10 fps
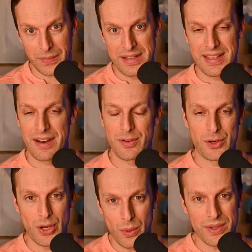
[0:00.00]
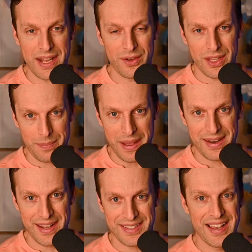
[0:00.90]
is that if you don't take out the
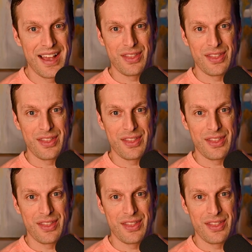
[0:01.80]
appendix,